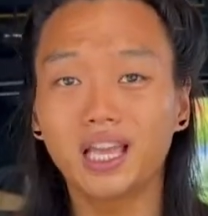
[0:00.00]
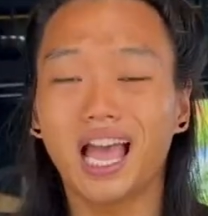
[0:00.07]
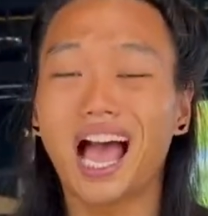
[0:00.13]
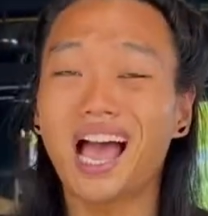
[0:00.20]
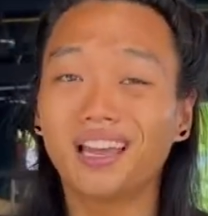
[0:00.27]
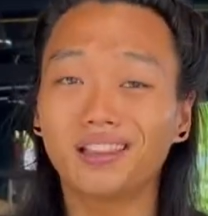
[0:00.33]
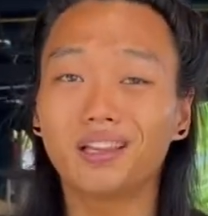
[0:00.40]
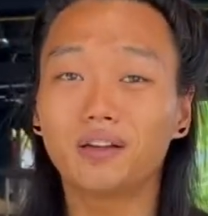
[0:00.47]

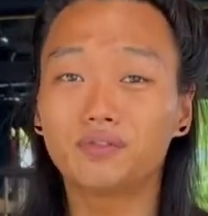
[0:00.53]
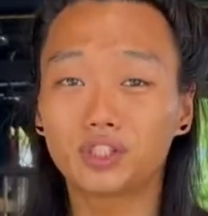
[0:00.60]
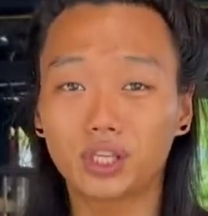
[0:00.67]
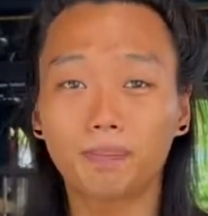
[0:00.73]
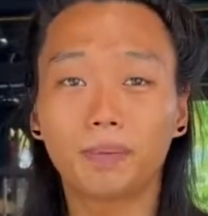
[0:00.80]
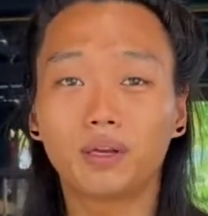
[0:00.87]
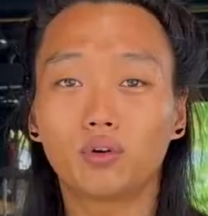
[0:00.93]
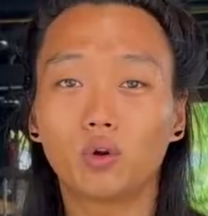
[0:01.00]
I love
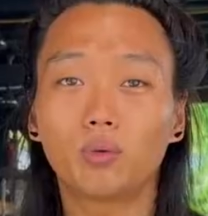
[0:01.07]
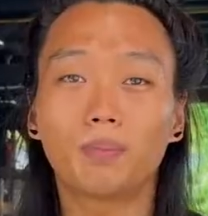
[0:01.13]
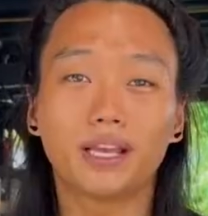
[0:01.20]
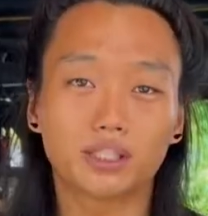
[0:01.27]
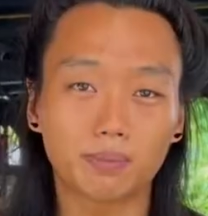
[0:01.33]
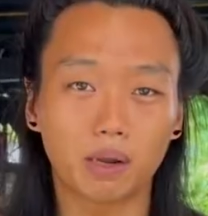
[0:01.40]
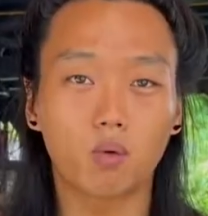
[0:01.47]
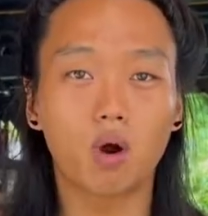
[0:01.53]
skipping rope
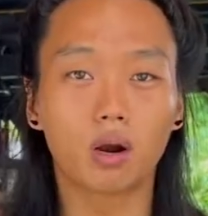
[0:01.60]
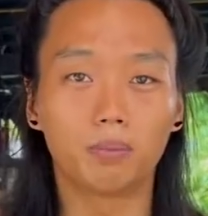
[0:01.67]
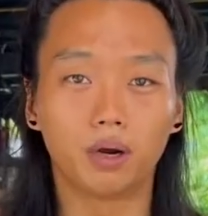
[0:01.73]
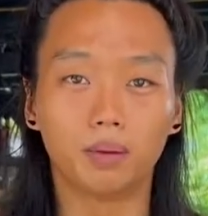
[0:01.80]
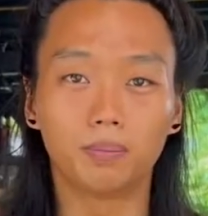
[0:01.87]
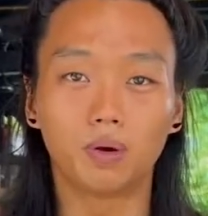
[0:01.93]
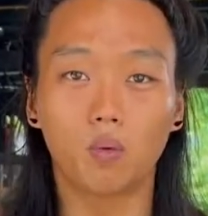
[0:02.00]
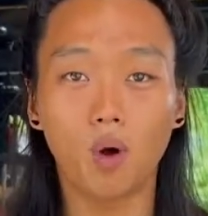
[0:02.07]
as my
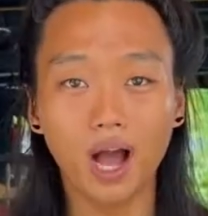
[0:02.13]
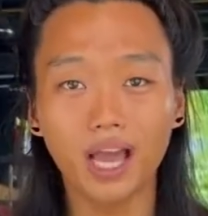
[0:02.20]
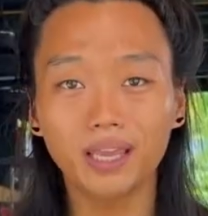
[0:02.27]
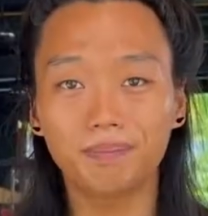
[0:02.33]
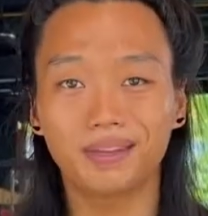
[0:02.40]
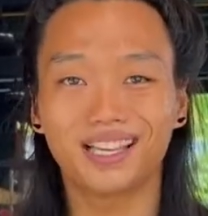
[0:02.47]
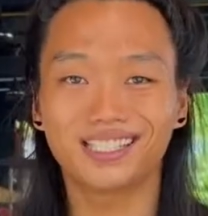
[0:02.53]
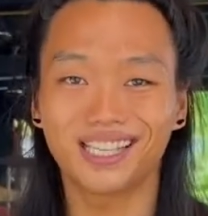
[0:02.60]
warm-up. Why?
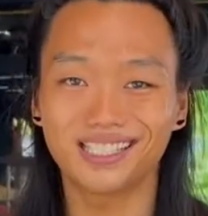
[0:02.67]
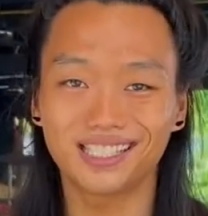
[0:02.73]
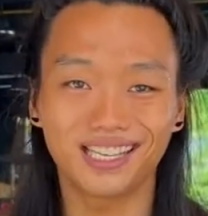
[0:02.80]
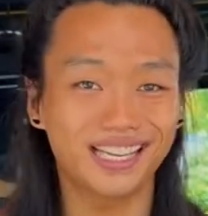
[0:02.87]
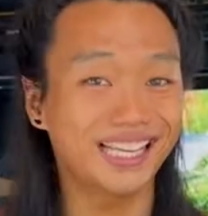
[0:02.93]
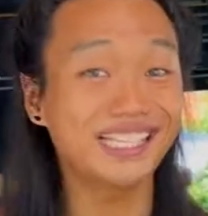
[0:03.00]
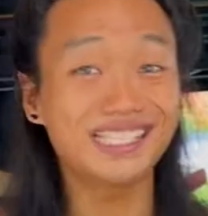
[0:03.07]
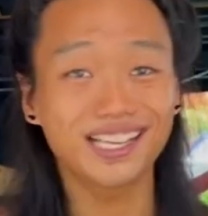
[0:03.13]
Because it's
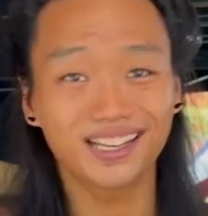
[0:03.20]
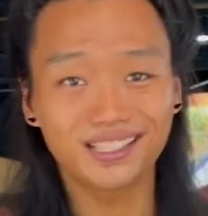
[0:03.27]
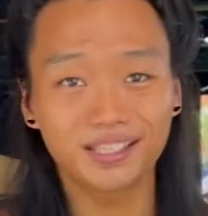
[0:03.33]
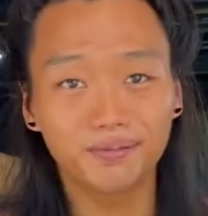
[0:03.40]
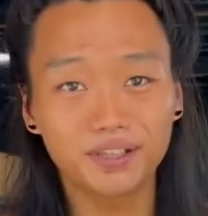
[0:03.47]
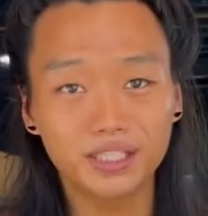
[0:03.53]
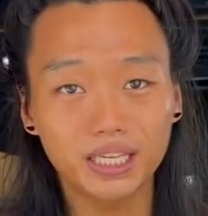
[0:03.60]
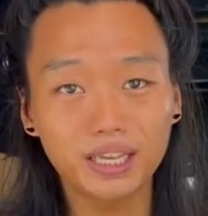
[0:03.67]
an easy
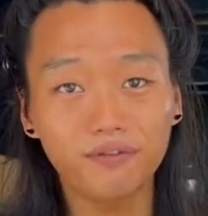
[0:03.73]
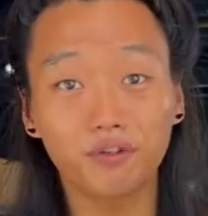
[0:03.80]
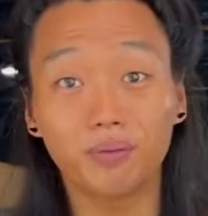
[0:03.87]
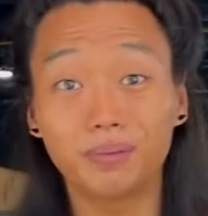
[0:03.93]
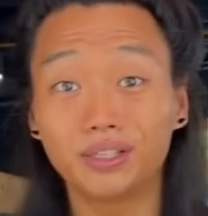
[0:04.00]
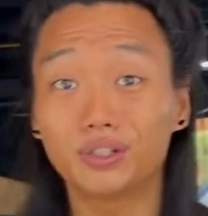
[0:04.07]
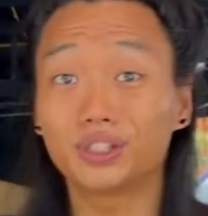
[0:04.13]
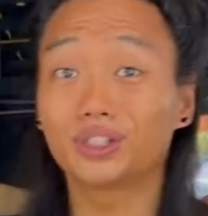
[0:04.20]
activity for
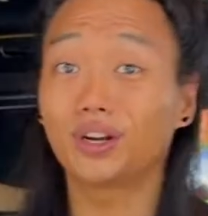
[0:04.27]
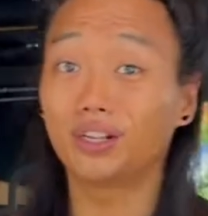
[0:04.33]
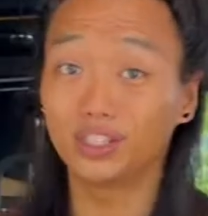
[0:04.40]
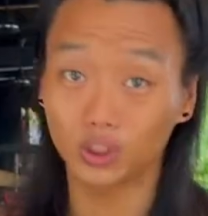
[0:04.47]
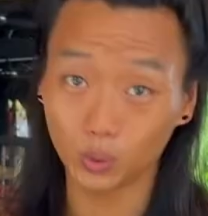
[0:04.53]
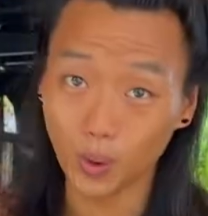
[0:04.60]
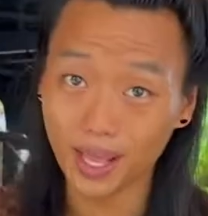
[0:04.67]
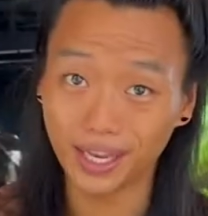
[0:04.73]
me to start
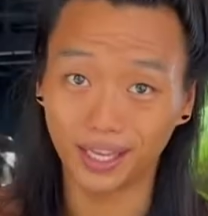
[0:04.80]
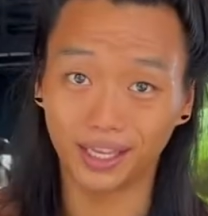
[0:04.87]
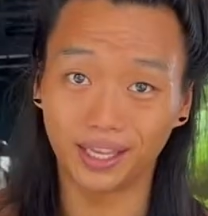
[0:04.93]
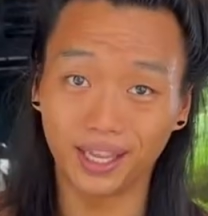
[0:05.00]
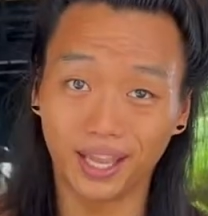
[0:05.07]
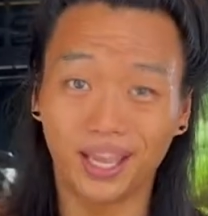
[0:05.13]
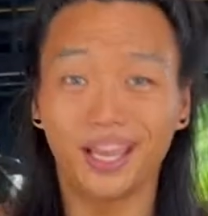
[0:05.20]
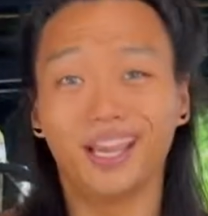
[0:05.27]
sweating.
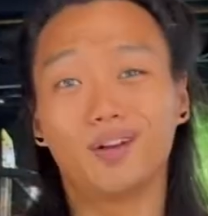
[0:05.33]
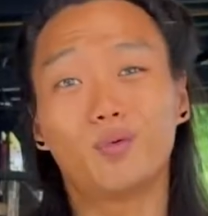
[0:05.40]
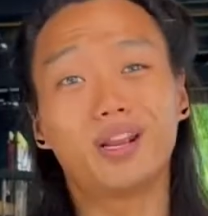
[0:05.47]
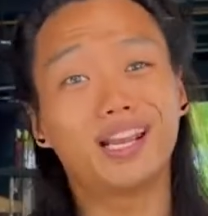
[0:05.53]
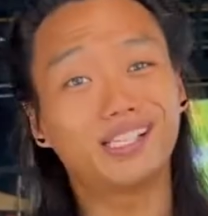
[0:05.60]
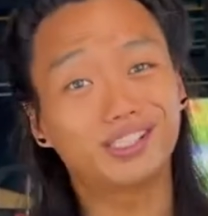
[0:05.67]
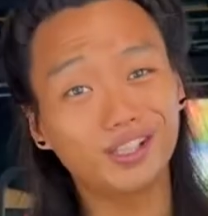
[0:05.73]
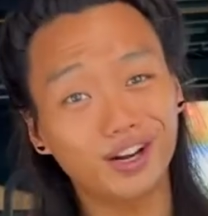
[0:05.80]
And when
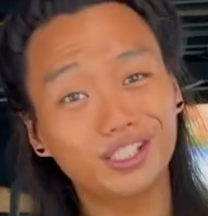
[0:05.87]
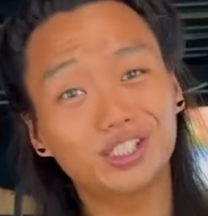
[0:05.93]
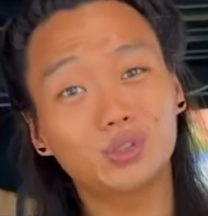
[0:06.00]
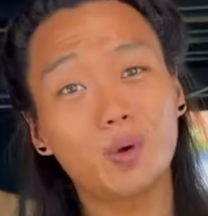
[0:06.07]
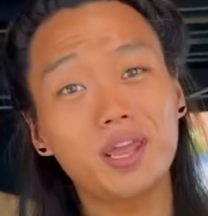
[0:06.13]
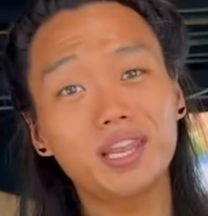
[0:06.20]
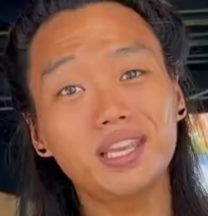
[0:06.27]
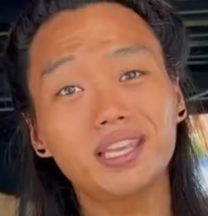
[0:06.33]
I start
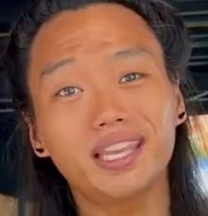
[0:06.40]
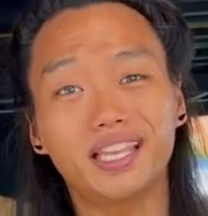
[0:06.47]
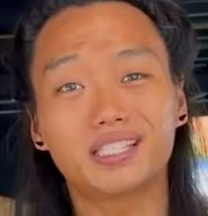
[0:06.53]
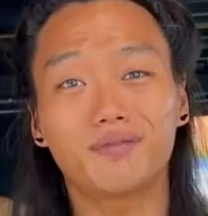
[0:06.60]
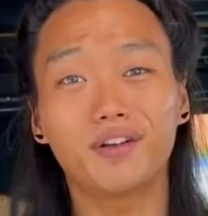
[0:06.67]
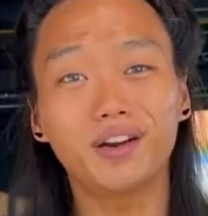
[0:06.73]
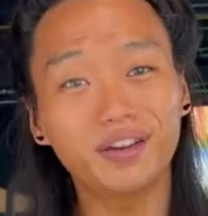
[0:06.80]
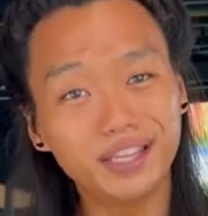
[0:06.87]
sweating, it's
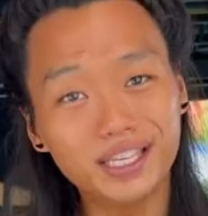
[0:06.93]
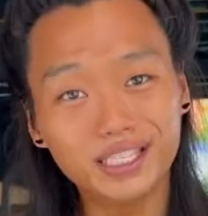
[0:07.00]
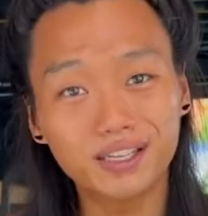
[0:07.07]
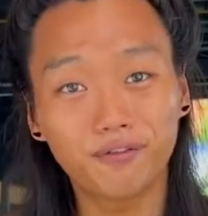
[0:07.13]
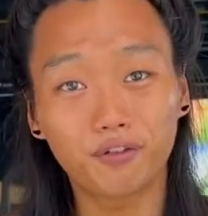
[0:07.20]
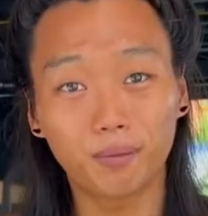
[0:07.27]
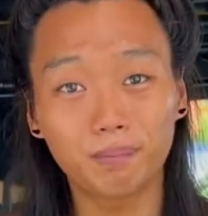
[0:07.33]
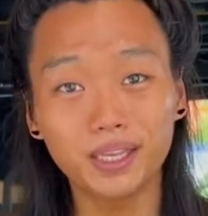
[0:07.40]
very easy
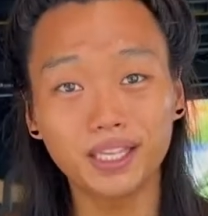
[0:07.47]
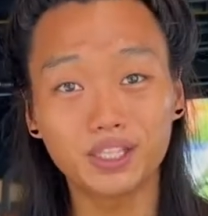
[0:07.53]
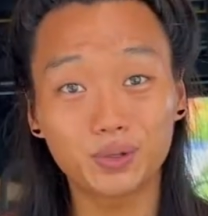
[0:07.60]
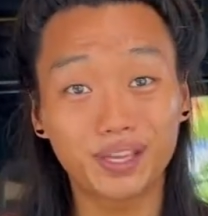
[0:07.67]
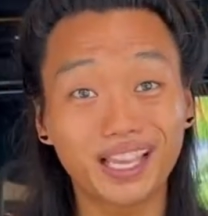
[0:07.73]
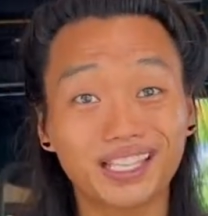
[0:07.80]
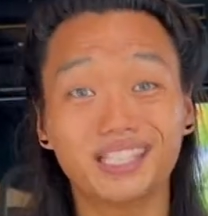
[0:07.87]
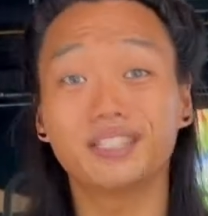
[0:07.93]
for me to
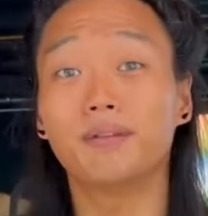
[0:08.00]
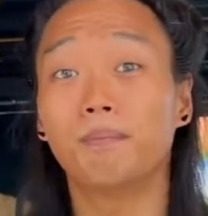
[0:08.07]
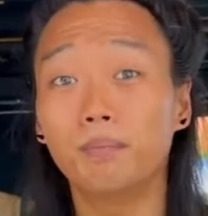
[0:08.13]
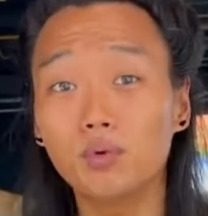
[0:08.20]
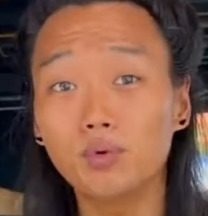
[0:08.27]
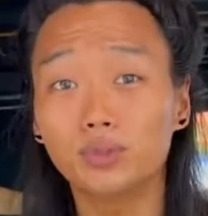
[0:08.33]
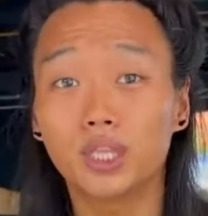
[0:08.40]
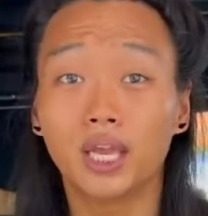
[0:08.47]
get in the
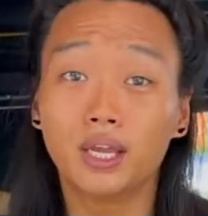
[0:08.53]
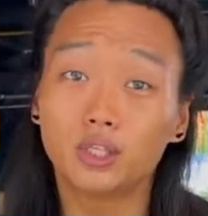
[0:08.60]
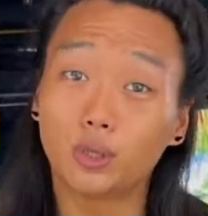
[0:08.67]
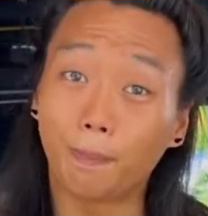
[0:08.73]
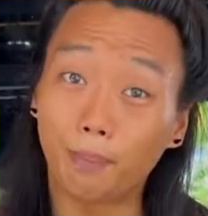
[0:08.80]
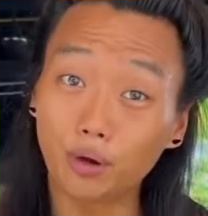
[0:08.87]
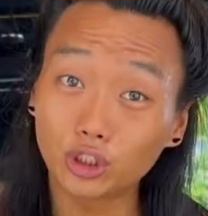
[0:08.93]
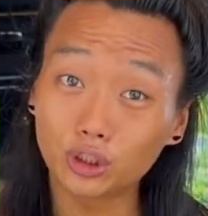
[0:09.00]
mood to
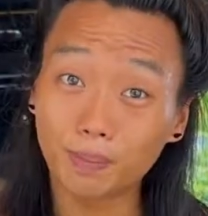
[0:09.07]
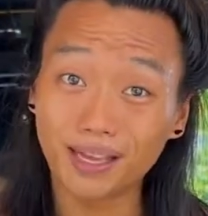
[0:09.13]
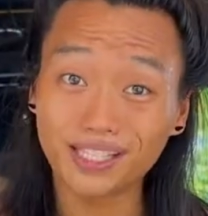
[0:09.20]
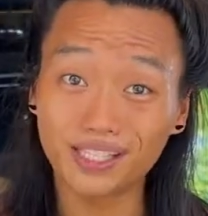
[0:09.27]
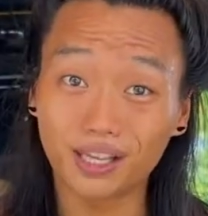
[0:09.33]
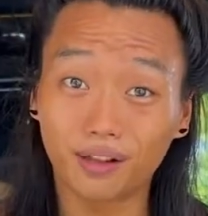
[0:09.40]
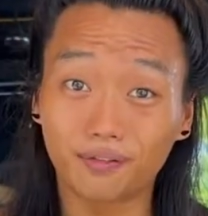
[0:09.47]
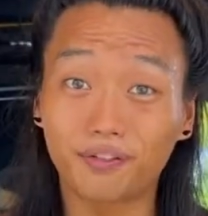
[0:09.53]
push
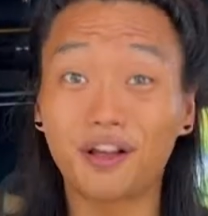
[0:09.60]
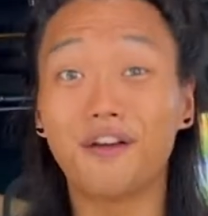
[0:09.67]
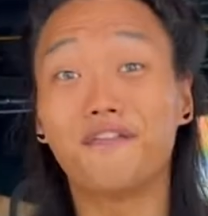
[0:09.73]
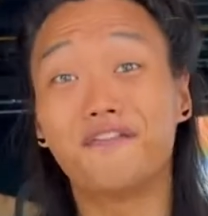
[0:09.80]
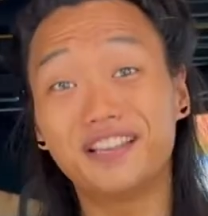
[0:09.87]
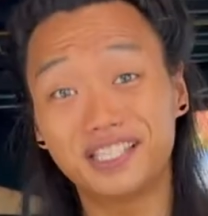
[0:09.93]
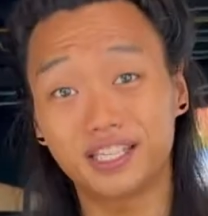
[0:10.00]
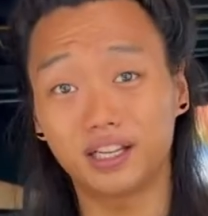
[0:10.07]
myself
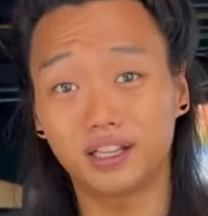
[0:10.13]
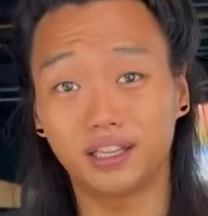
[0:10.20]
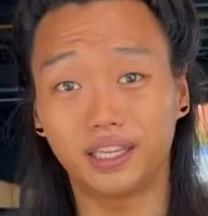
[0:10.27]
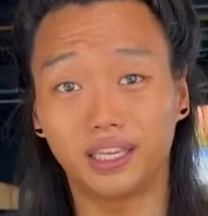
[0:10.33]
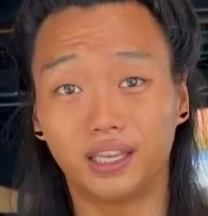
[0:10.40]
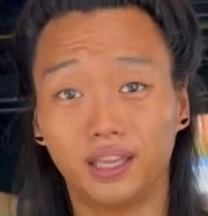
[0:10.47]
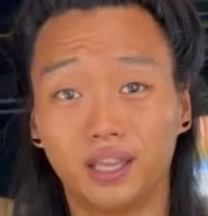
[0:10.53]
physically.